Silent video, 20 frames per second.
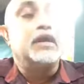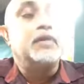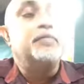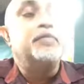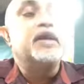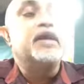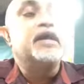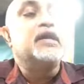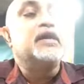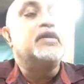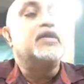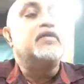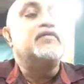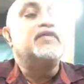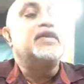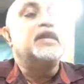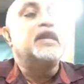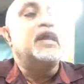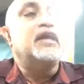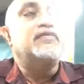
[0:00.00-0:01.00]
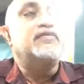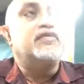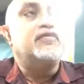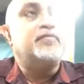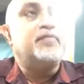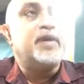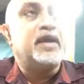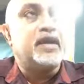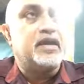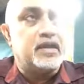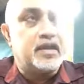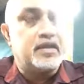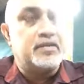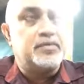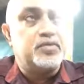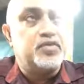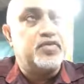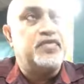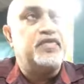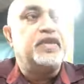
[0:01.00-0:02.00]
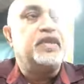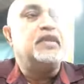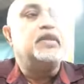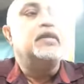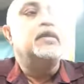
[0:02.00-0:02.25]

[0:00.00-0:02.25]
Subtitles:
beginning of The Life of Pi, that movie,